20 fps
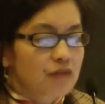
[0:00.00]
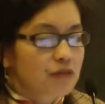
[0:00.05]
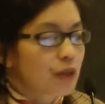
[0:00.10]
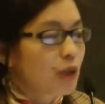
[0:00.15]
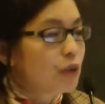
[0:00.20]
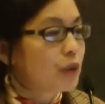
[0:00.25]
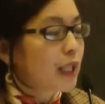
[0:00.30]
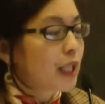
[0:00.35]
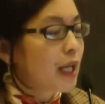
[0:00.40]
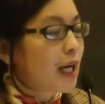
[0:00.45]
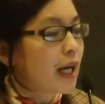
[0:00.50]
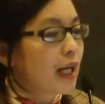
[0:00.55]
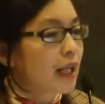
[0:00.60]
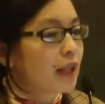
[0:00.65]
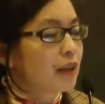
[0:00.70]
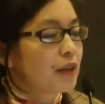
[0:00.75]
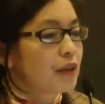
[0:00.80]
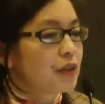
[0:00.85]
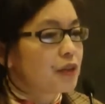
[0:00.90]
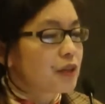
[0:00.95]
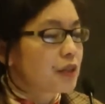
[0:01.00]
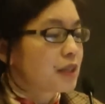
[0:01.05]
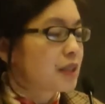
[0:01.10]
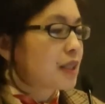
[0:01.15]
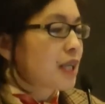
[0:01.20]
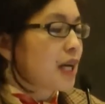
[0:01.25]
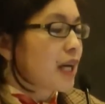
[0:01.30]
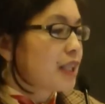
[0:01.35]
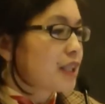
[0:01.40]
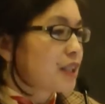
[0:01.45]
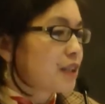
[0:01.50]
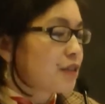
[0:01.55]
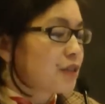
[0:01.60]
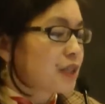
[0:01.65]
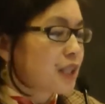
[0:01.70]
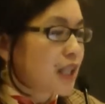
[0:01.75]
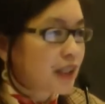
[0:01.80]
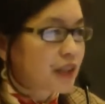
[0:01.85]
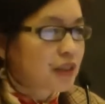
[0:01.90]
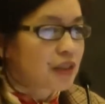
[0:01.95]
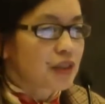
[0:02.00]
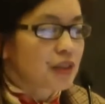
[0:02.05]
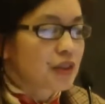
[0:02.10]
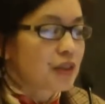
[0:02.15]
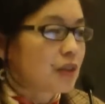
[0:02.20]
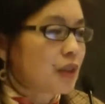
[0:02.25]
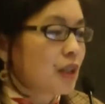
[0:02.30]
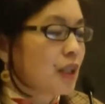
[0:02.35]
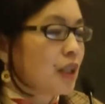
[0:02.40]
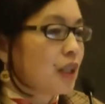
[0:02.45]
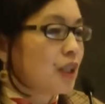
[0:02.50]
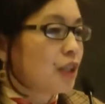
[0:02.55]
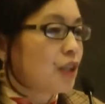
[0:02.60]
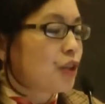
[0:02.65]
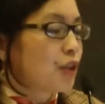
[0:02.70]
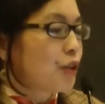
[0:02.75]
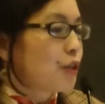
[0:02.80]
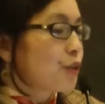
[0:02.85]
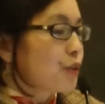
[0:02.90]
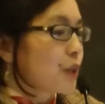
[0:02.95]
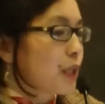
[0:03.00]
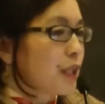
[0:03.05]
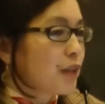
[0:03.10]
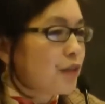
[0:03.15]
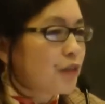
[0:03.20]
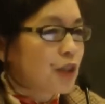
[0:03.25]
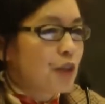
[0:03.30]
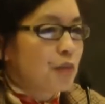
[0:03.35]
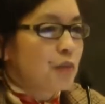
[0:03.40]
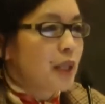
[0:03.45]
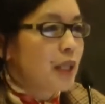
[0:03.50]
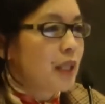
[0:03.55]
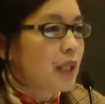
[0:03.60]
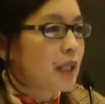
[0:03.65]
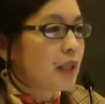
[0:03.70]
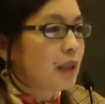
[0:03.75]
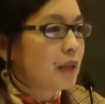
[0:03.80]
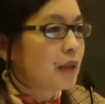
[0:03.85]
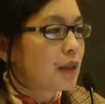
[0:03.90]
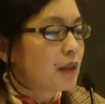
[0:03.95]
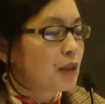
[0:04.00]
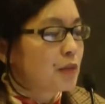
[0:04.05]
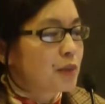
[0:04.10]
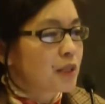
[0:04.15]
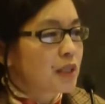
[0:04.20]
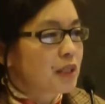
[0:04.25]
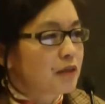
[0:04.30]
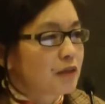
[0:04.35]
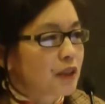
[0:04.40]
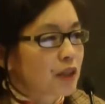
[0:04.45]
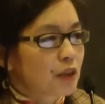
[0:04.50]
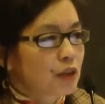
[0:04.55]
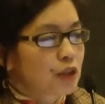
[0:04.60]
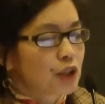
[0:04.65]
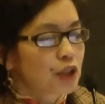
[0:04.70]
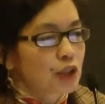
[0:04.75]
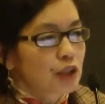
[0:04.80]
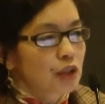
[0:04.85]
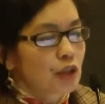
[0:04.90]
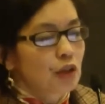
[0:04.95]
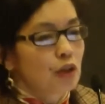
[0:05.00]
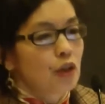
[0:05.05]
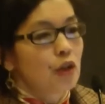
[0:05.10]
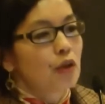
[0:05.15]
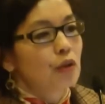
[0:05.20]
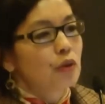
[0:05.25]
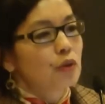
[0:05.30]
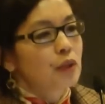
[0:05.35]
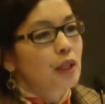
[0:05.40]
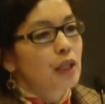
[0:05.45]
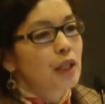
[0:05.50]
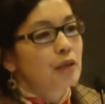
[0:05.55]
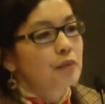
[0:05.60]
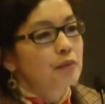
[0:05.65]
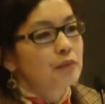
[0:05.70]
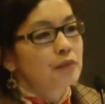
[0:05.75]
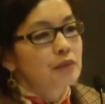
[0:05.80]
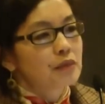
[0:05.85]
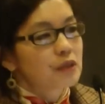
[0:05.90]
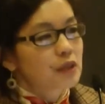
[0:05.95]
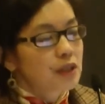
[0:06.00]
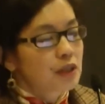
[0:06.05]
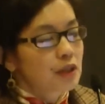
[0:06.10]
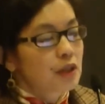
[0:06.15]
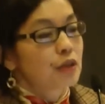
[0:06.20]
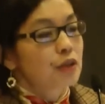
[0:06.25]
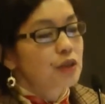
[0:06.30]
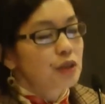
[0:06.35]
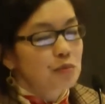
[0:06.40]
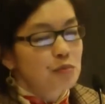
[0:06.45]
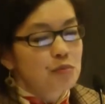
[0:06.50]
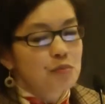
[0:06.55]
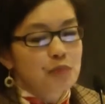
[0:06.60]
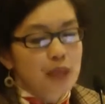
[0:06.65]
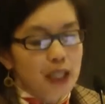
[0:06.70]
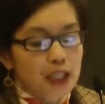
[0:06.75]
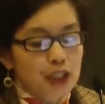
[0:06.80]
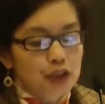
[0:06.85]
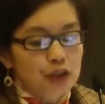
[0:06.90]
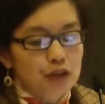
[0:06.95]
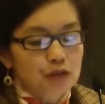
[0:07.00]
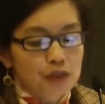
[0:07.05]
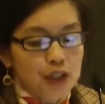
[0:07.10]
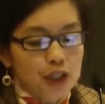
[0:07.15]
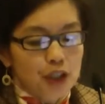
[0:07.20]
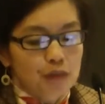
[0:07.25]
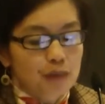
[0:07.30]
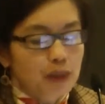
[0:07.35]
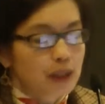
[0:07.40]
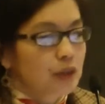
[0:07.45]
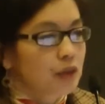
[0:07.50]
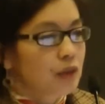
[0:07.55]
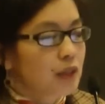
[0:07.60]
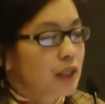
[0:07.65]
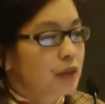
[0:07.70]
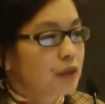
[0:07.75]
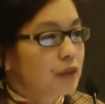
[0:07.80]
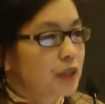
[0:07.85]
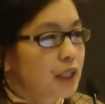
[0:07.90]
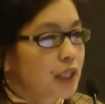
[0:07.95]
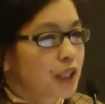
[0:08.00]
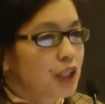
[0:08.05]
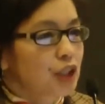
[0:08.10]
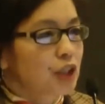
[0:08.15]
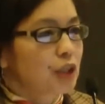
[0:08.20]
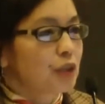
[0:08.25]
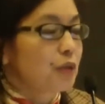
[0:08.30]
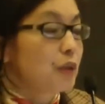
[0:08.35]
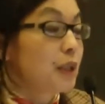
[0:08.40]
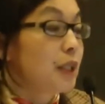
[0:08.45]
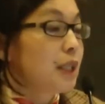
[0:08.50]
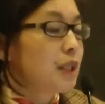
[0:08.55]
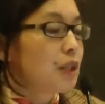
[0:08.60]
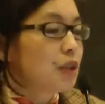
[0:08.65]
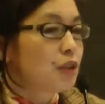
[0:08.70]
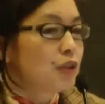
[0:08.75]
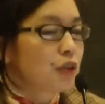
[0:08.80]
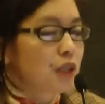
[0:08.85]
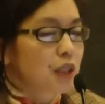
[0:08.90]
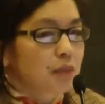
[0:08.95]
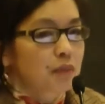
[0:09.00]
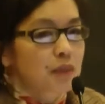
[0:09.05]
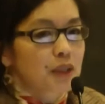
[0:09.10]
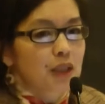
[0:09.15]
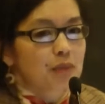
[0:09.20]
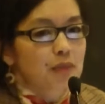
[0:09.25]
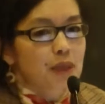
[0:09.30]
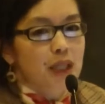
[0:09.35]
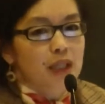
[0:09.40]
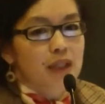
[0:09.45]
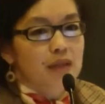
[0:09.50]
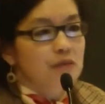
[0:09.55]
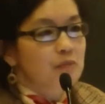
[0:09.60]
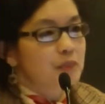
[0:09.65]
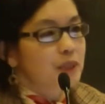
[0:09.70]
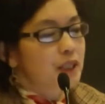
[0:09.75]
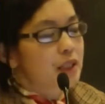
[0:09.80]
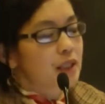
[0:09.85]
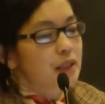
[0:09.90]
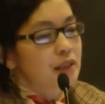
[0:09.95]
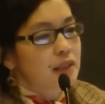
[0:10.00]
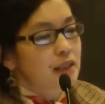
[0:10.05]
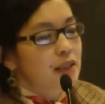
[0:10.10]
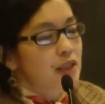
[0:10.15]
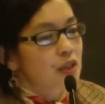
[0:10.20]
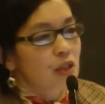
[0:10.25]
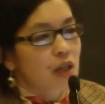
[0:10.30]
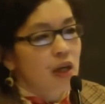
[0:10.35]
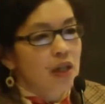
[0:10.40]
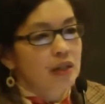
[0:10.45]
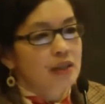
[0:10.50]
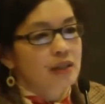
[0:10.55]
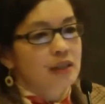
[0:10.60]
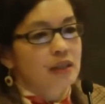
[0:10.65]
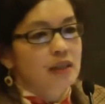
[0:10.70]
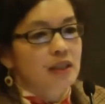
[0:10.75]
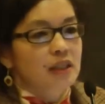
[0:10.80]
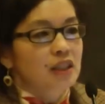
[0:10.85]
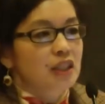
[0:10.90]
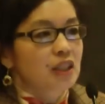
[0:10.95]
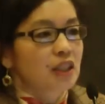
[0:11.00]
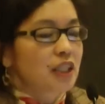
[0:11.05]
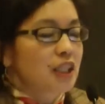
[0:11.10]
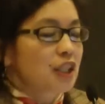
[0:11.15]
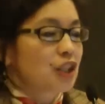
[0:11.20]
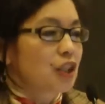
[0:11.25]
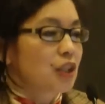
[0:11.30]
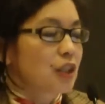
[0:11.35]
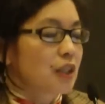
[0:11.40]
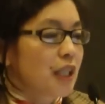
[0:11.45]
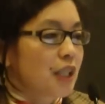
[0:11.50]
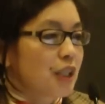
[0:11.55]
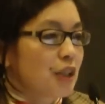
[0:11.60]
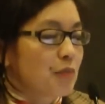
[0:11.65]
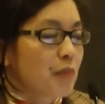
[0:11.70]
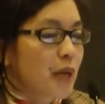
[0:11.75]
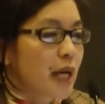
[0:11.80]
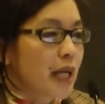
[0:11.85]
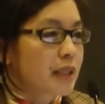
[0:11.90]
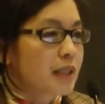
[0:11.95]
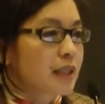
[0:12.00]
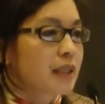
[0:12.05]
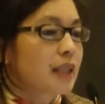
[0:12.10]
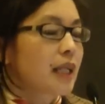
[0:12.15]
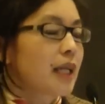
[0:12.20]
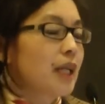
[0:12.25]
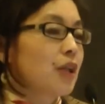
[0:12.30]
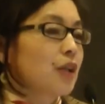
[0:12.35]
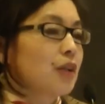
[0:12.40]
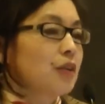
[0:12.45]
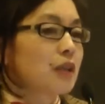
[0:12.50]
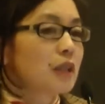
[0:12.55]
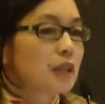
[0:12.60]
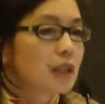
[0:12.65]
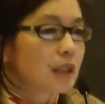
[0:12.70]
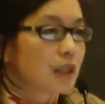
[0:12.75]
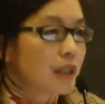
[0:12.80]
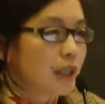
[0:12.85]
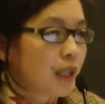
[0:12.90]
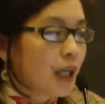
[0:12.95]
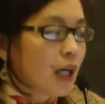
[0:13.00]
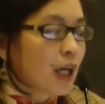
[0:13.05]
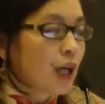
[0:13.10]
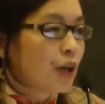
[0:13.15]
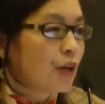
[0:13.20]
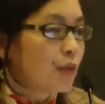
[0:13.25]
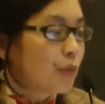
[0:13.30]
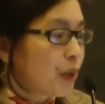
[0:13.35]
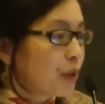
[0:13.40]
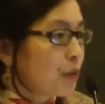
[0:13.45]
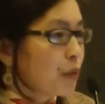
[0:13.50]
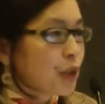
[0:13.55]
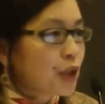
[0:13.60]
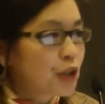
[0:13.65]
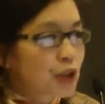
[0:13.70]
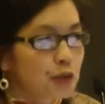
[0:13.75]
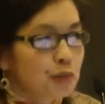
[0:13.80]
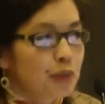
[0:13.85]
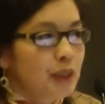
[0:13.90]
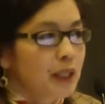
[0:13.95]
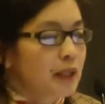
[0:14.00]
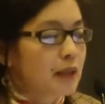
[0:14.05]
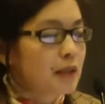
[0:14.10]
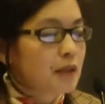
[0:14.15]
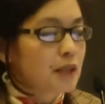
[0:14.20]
floating islands the size of Texas, you know, 3 of them in the Pacific Ocean alone. There is major environmental degradation, and we need to do something about it because it is causing extinction at a mass scale. And we could be at